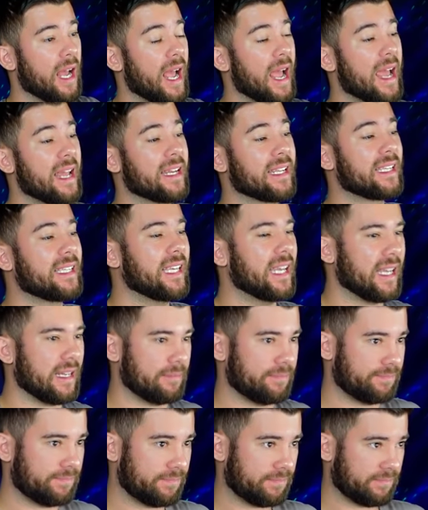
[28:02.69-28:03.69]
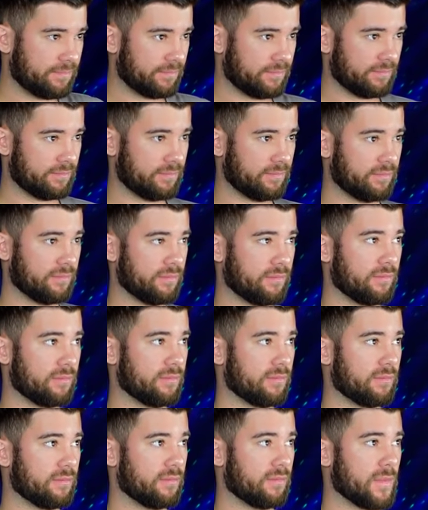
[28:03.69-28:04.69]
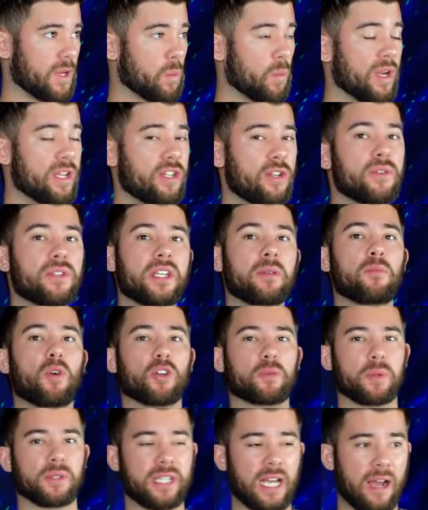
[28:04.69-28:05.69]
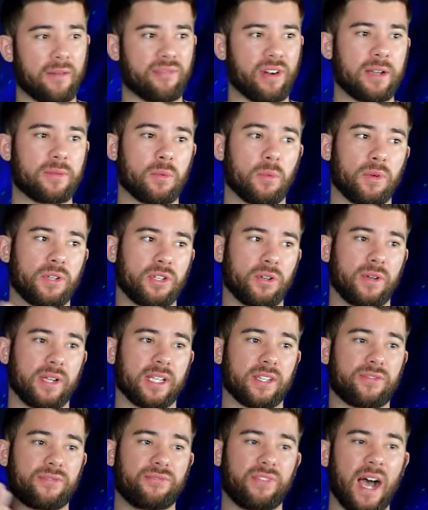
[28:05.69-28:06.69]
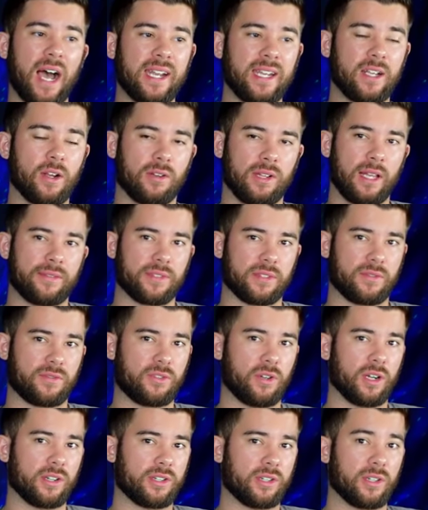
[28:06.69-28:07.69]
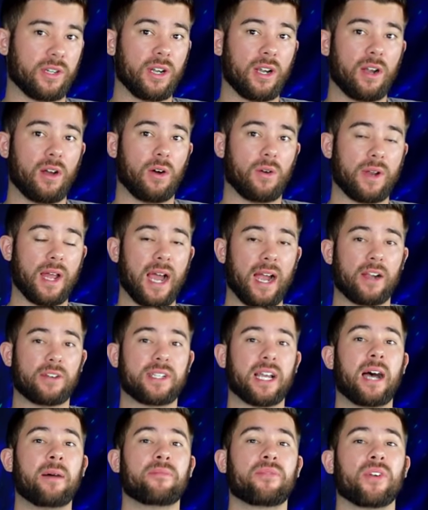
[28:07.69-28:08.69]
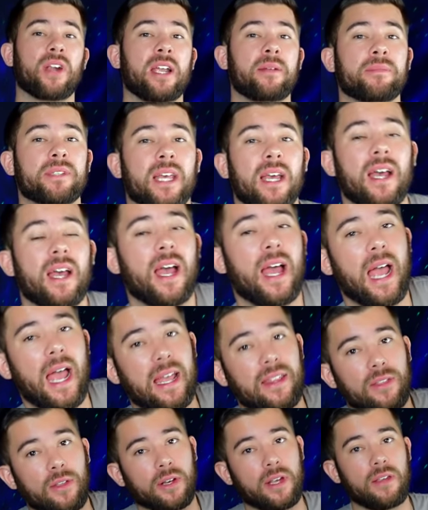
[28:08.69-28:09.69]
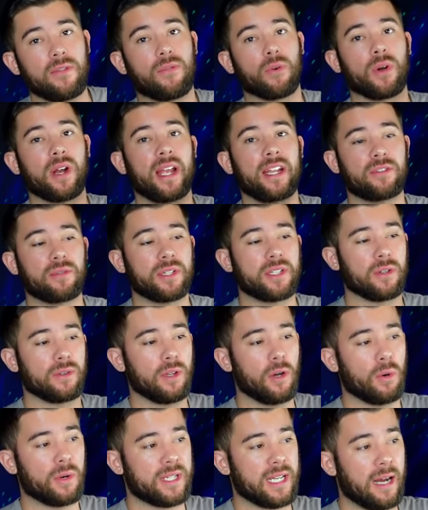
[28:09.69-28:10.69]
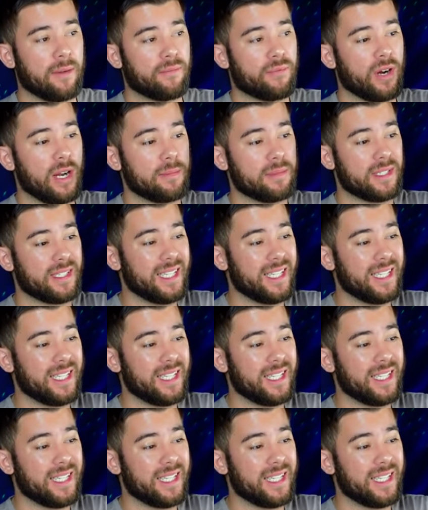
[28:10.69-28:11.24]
And again, when using multiple time frames, what we're doing is finding our levels of structure on higher time frames and looking for entries on lower time frames.